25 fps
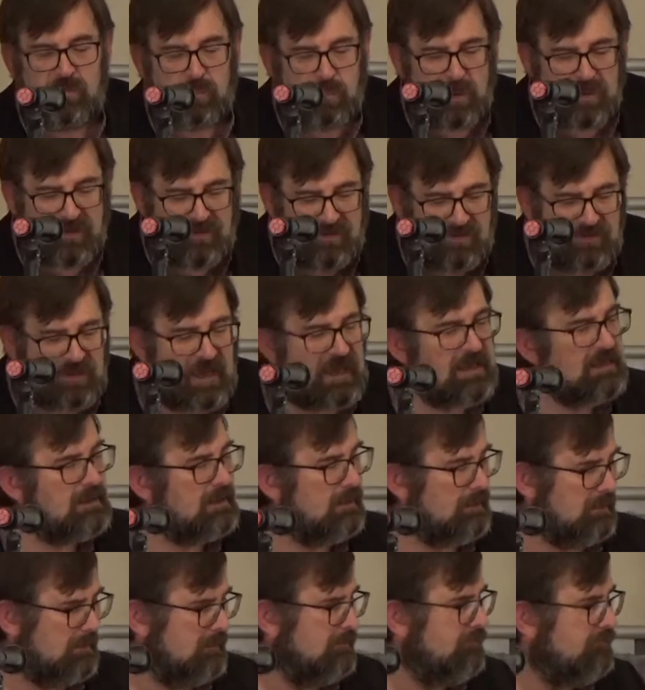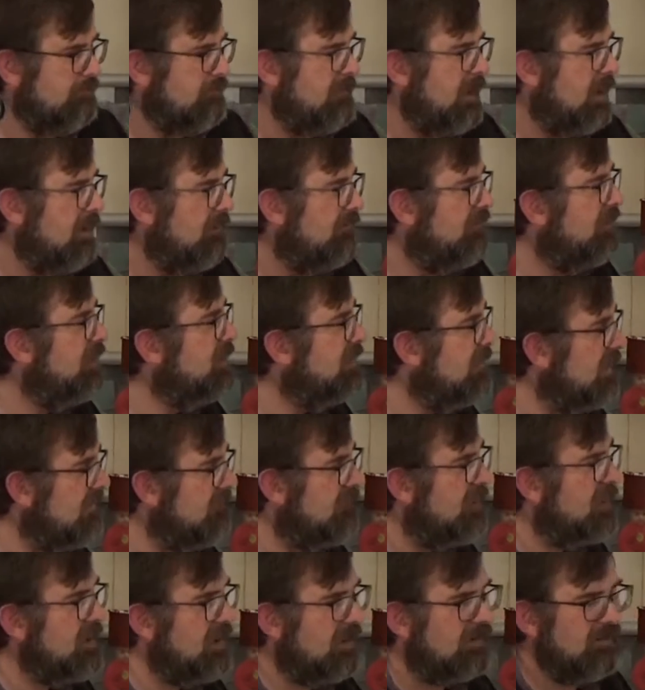we settle for
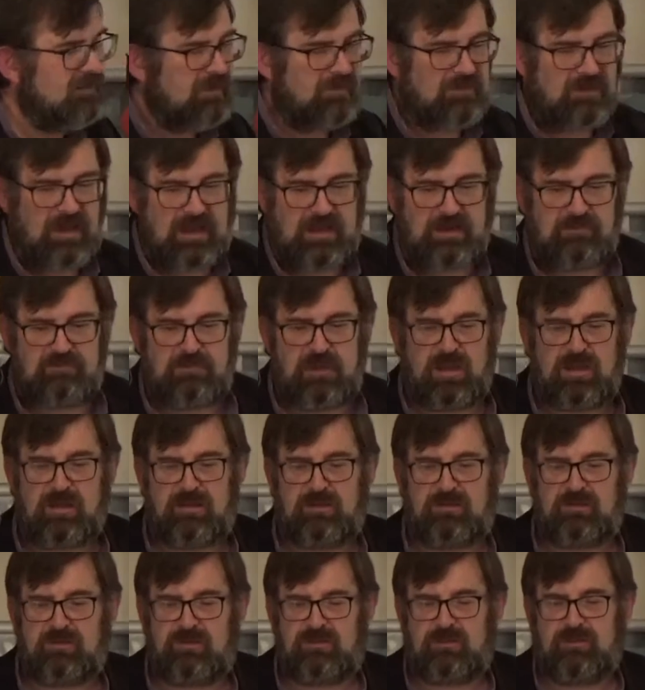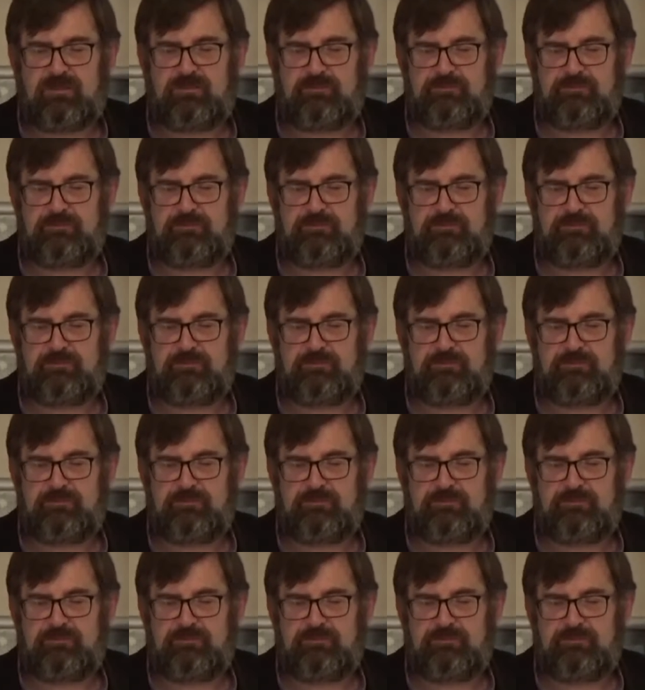living as his enemies.